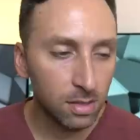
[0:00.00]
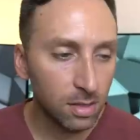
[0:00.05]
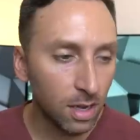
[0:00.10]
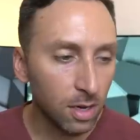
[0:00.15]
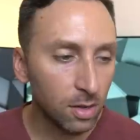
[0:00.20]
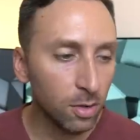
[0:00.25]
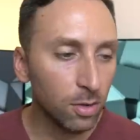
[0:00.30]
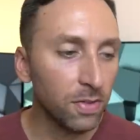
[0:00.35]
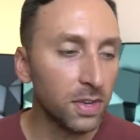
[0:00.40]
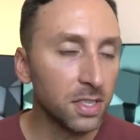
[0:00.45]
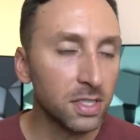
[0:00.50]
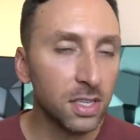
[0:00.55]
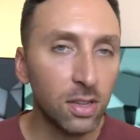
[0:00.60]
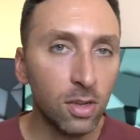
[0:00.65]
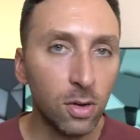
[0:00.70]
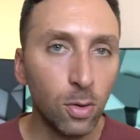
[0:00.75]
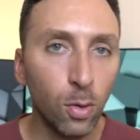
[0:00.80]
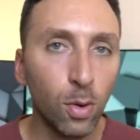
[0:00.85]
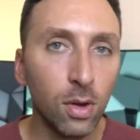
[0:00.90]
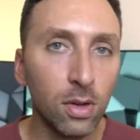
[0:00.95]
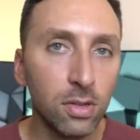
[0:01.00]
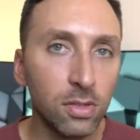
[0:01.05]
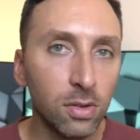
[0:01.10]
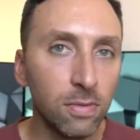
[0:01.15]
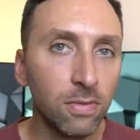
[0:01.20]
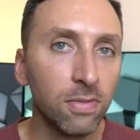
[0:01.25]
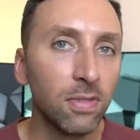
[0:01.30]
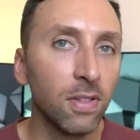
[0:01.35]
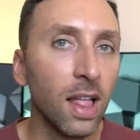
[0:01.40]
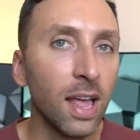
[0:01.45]
I don't know if he said the coils are
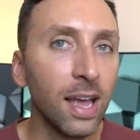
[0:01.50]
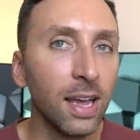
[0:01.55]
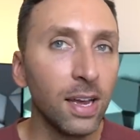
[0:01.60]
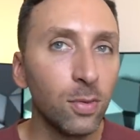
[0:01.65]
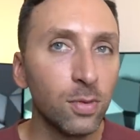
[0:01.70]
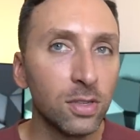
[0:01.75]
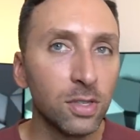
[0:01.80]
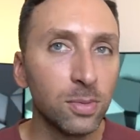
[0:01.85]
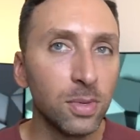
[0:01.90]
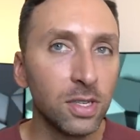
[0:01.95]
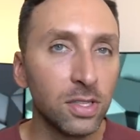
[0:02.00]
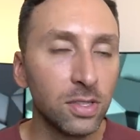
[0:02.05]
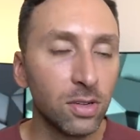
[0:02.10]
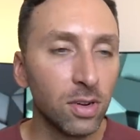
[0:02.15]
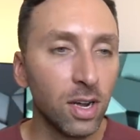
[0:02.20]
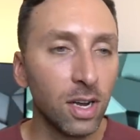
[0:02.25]
flying, which means they're